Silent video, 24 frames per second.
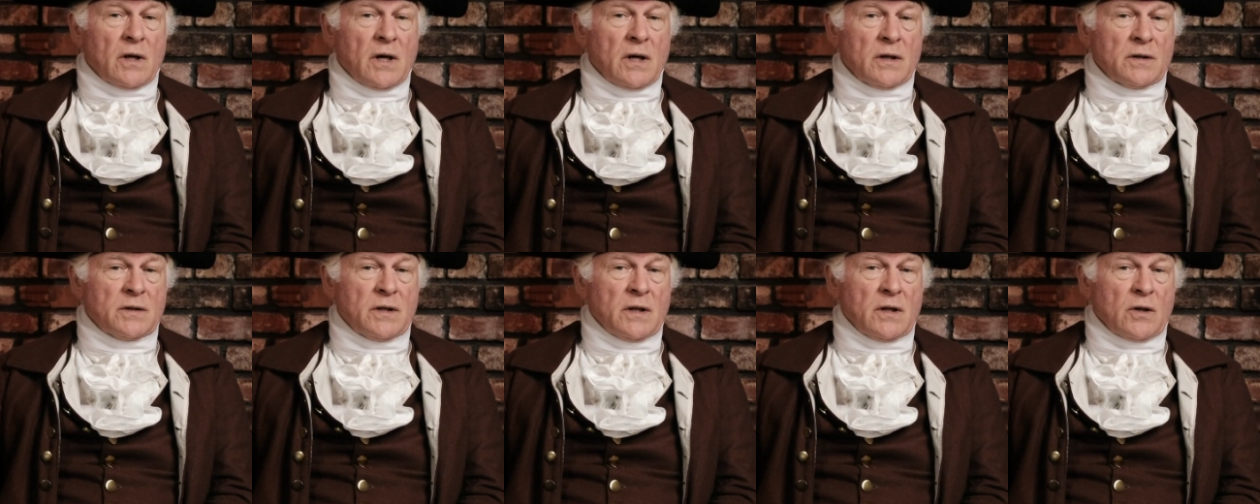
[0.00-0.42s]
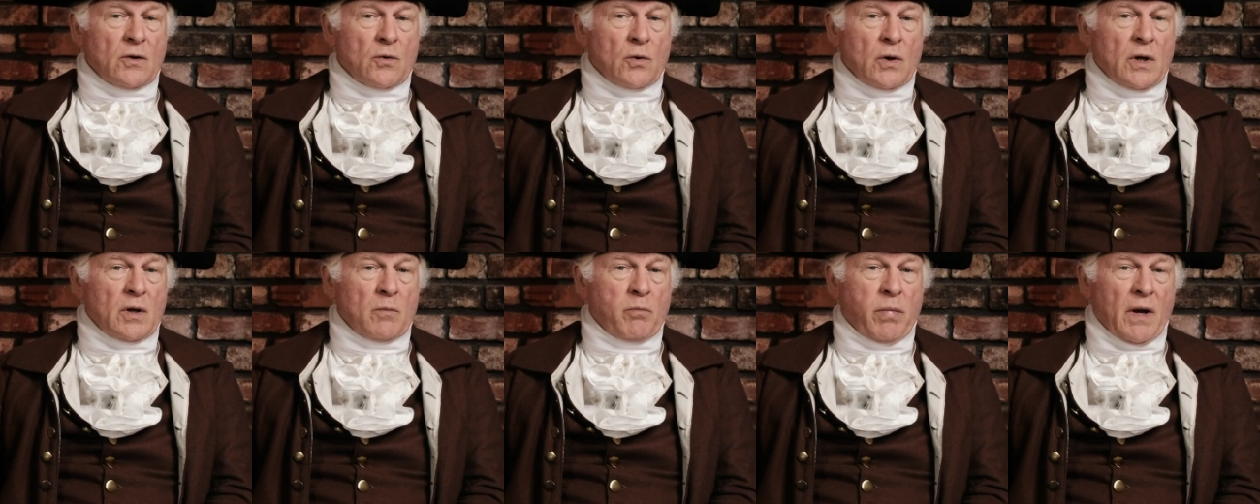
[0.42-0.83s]
Hunting
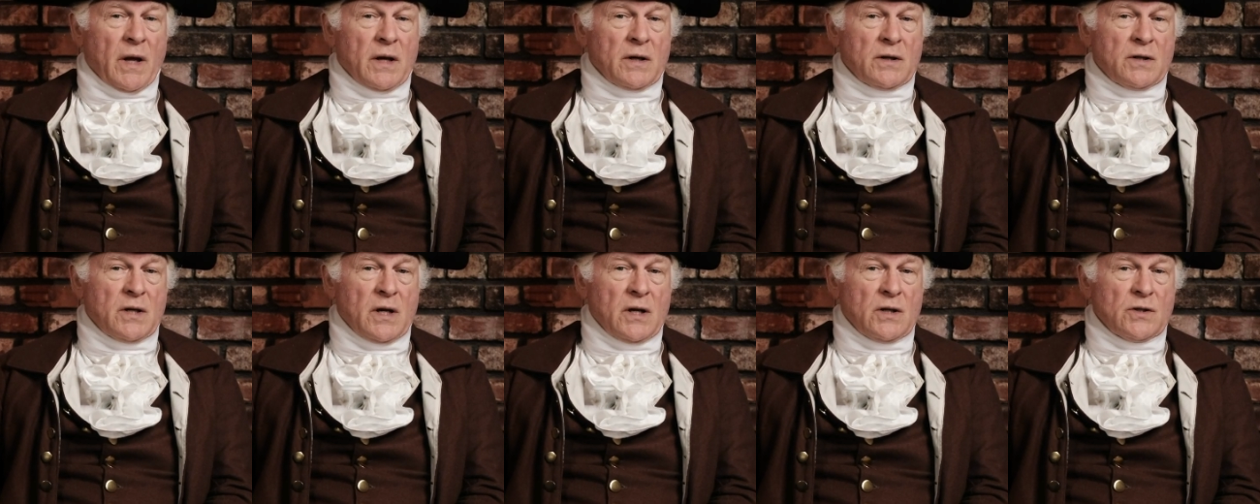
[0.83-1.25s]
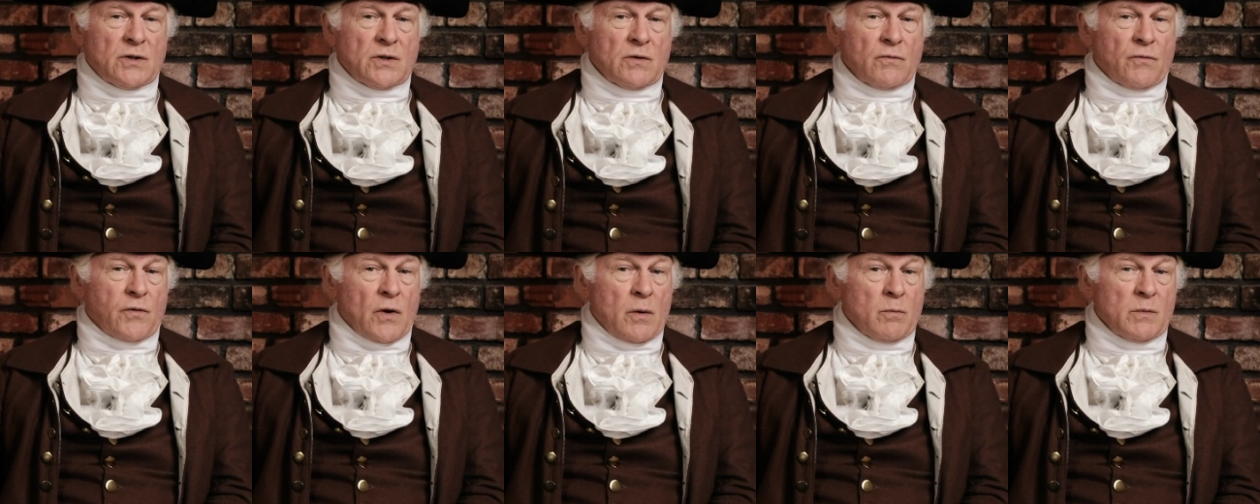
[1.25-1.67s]
Creek
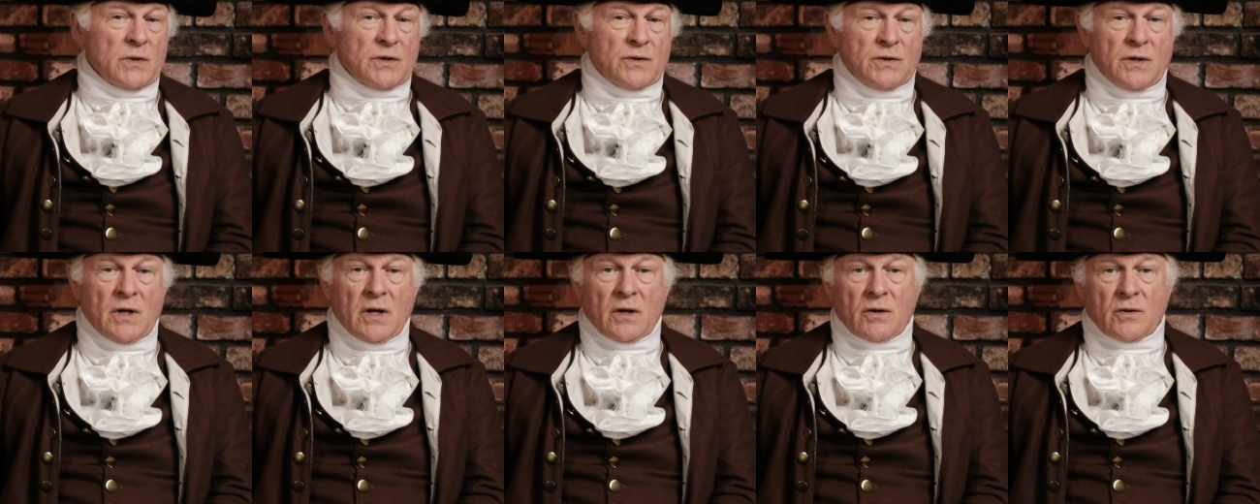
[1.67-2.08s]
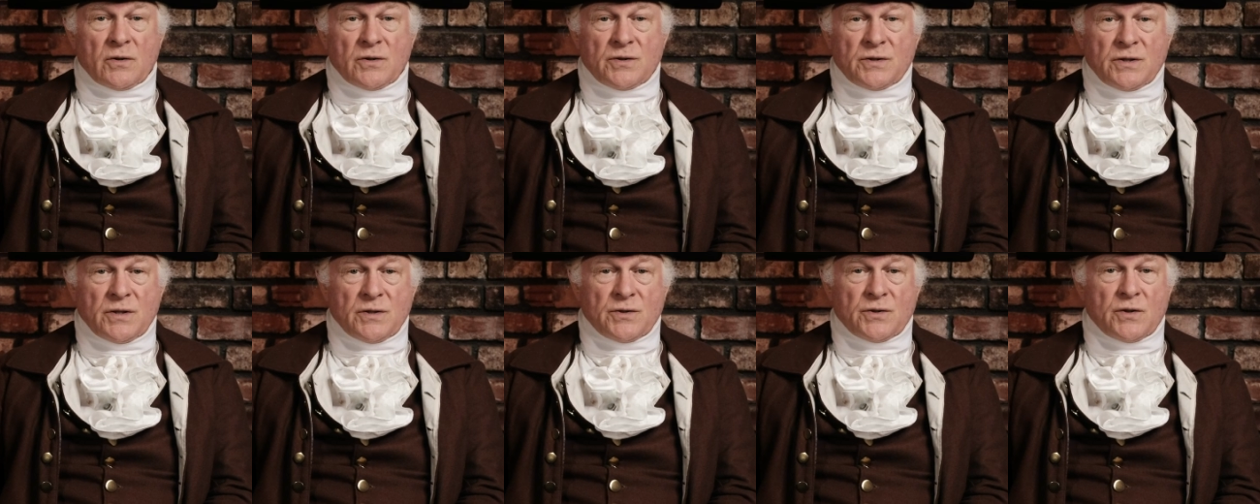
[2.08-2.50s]
Plantation from his younger
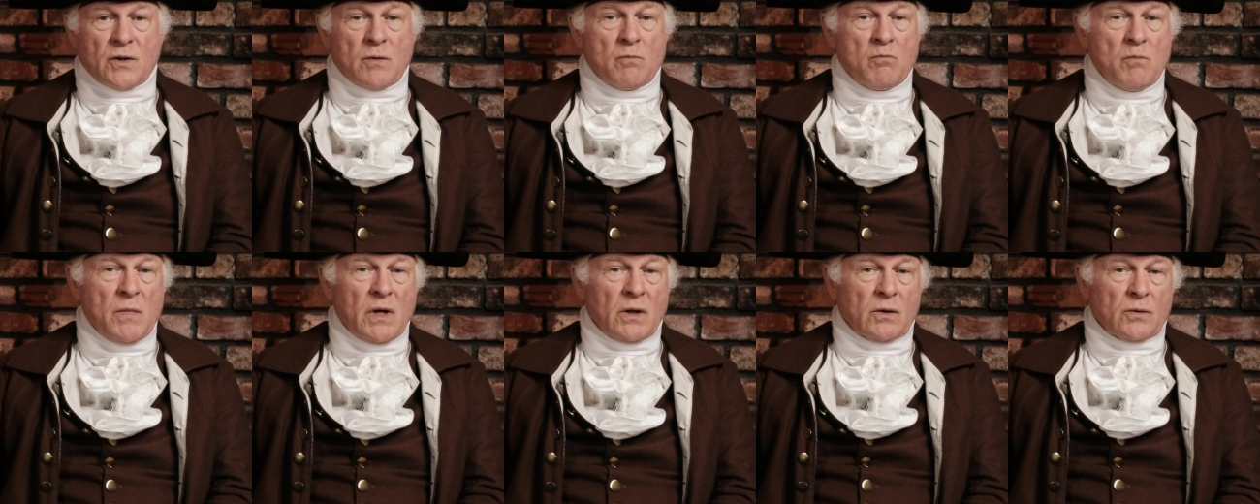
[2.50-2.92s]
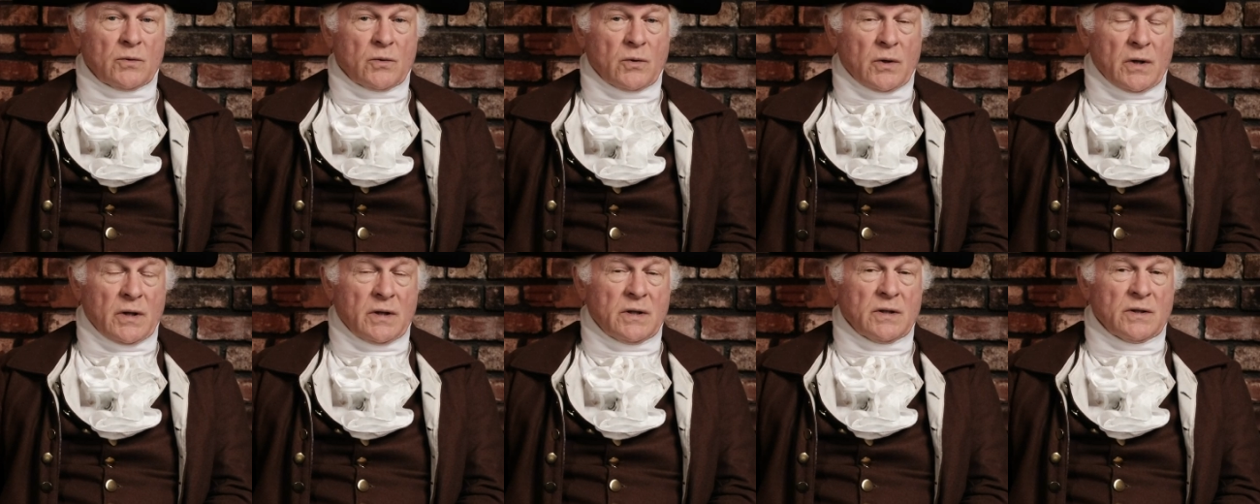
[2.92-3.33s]
sister
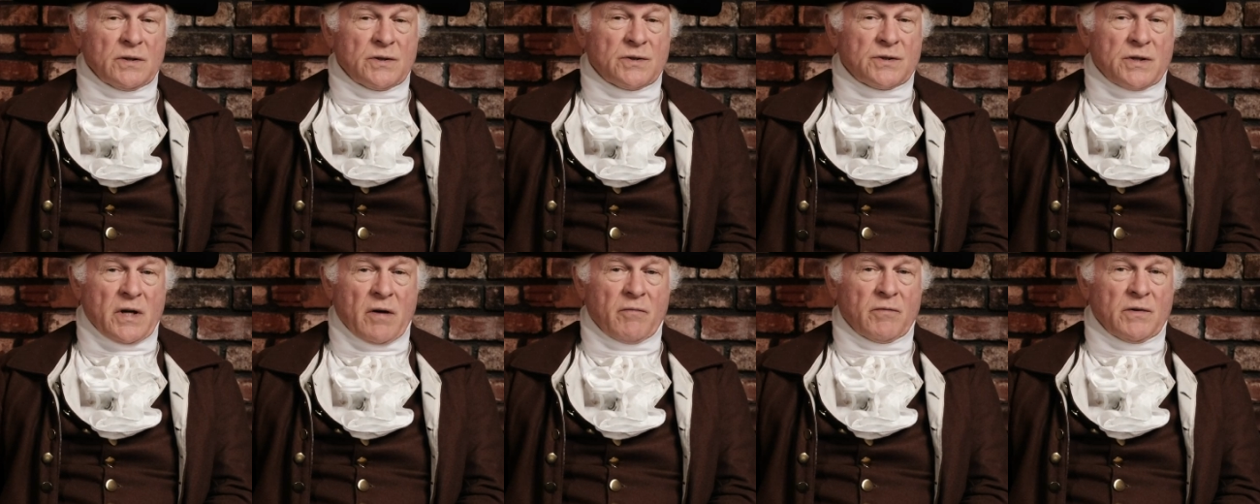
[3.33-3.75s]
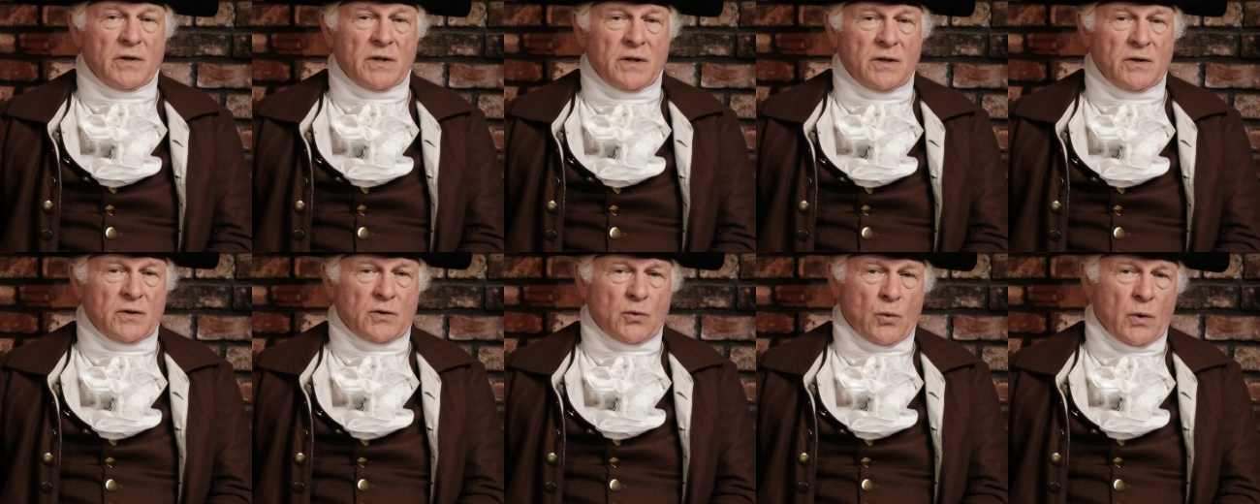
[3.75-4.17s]
Mildred in
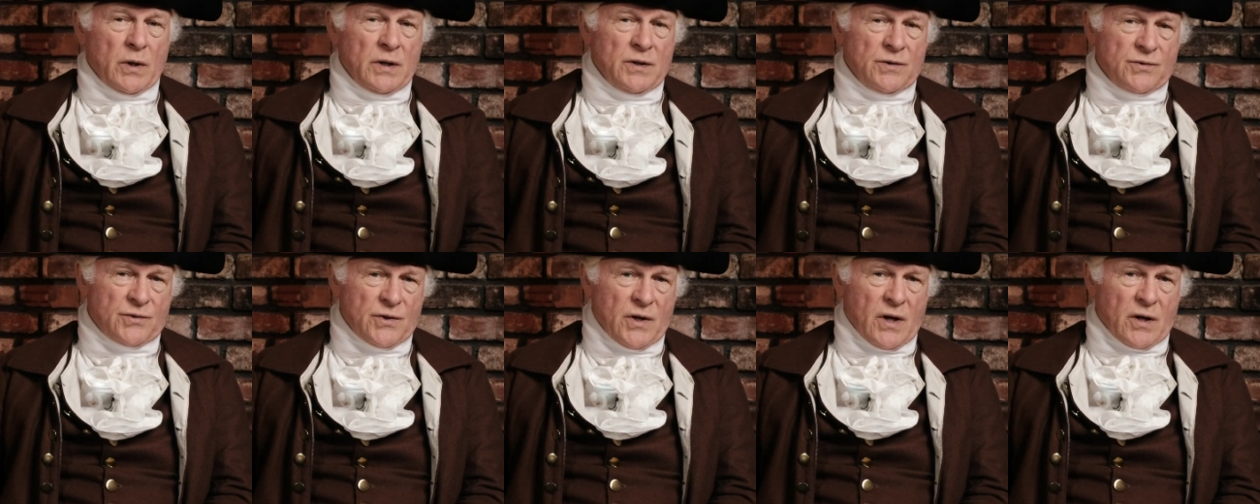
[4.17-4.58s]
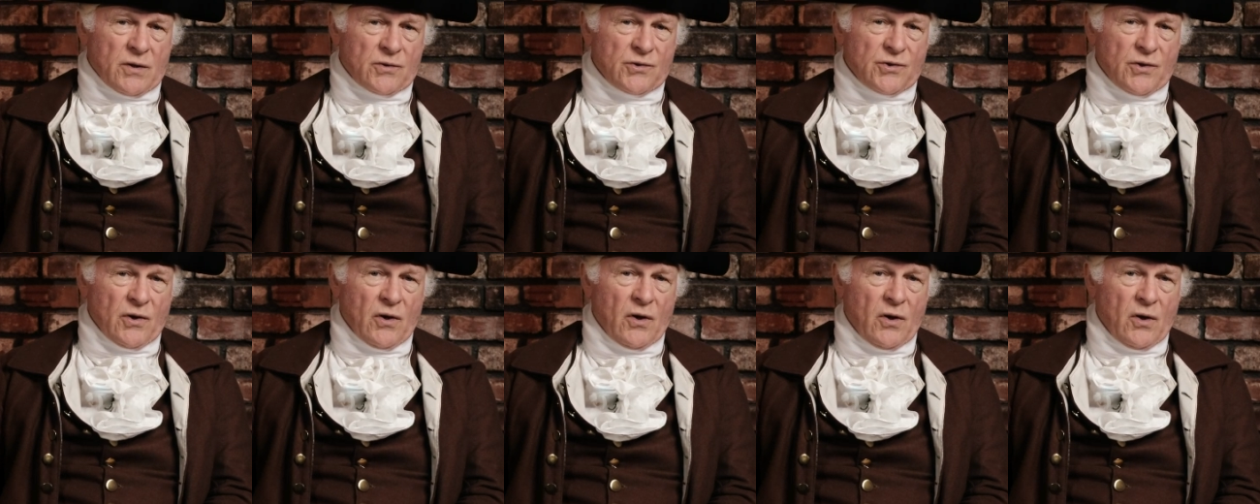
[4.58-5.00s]

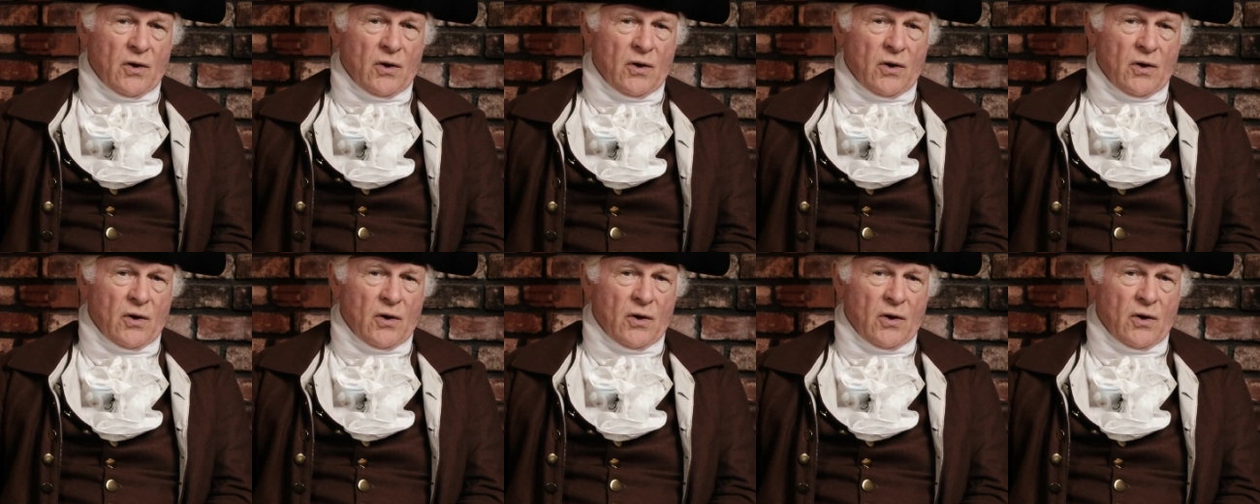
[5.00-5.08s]
1726.